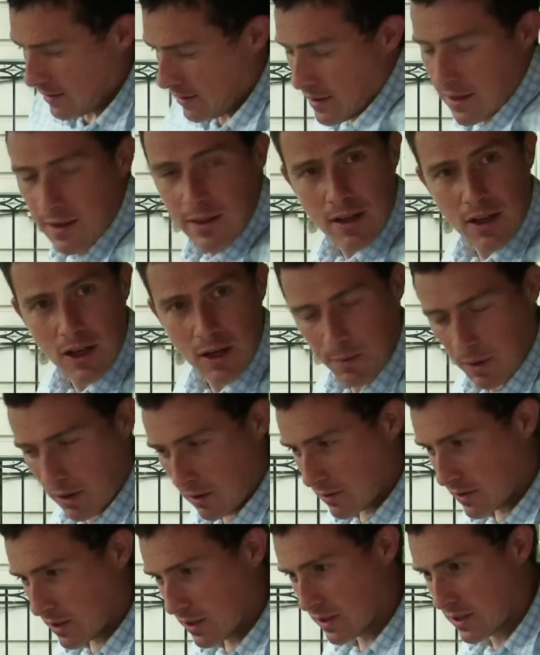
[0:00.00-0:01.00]
in the cup
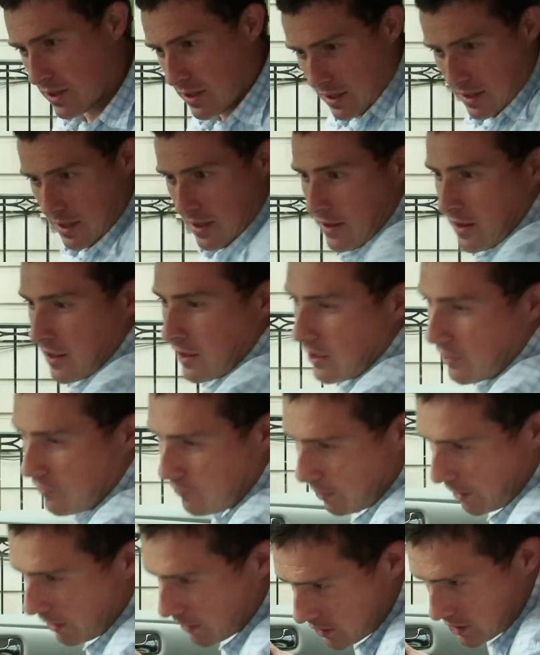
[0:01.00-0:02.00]
holders. The glove
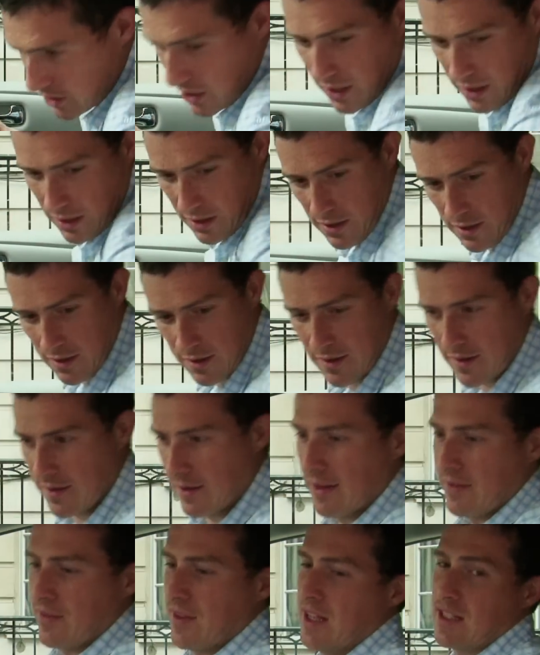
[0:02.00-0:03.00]
box,
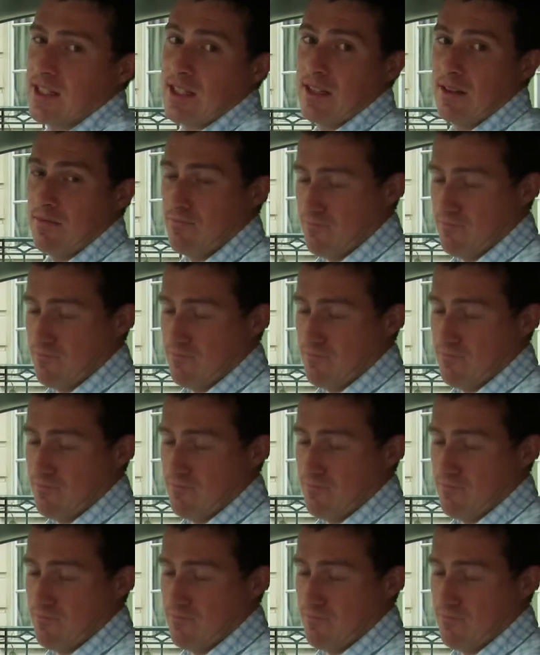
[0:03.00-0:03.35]
that's a